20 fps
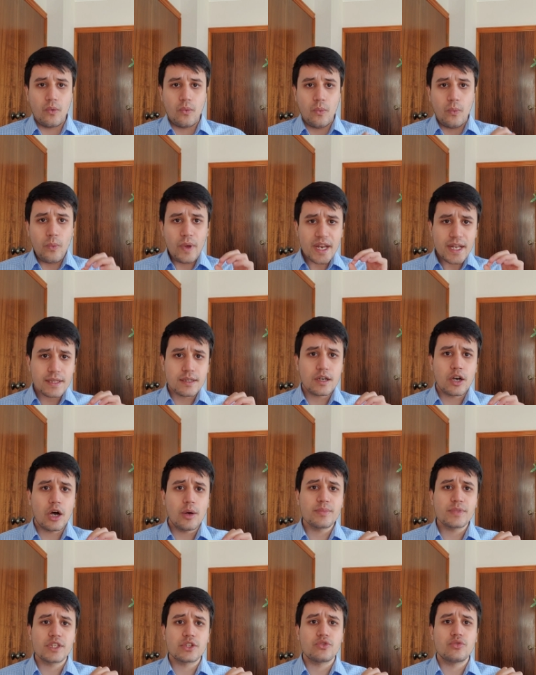When it
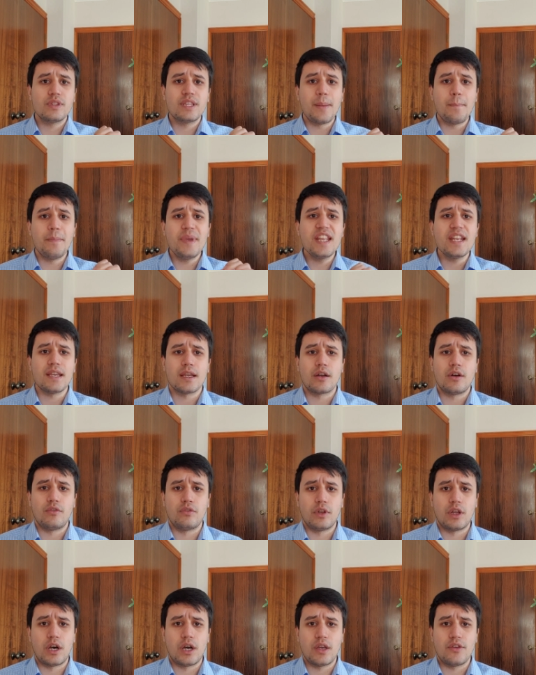comes to the meaning of
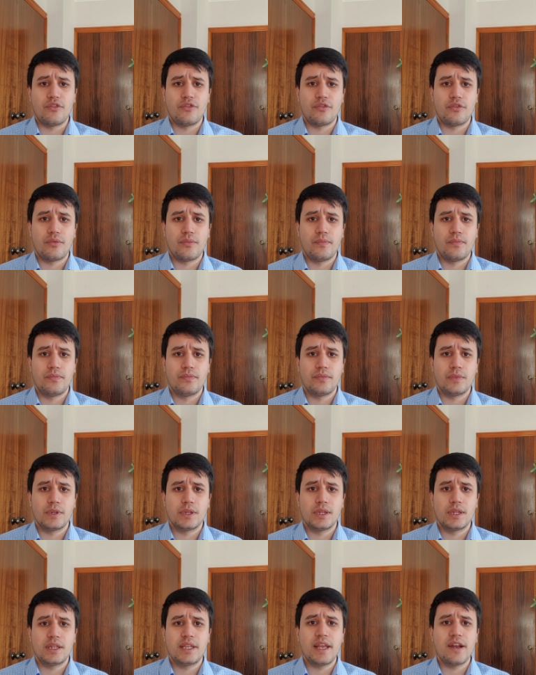life,
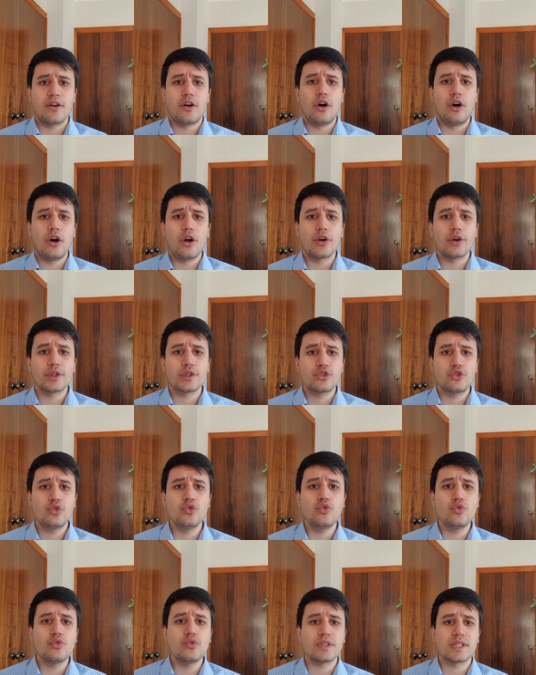there are
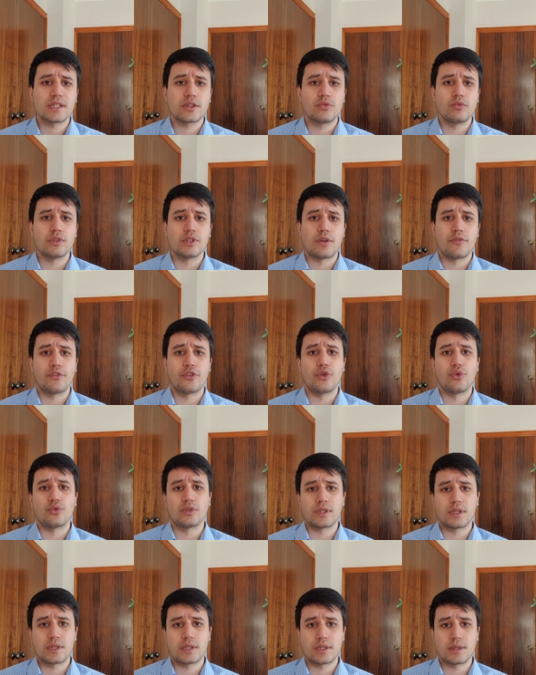two schools of
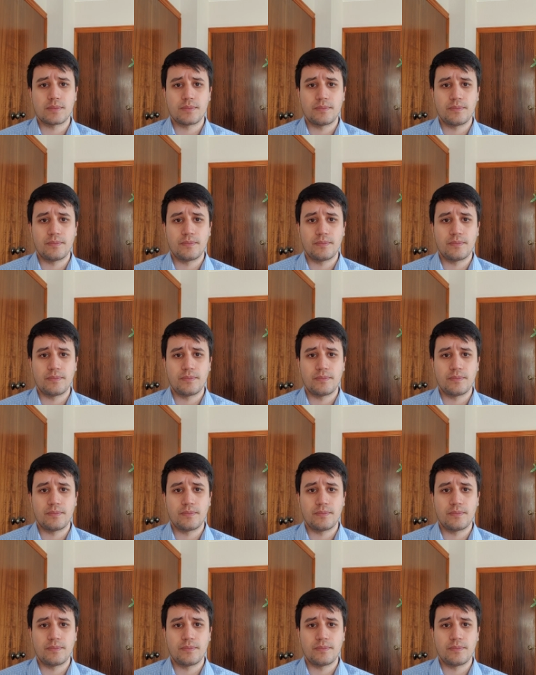thoughts.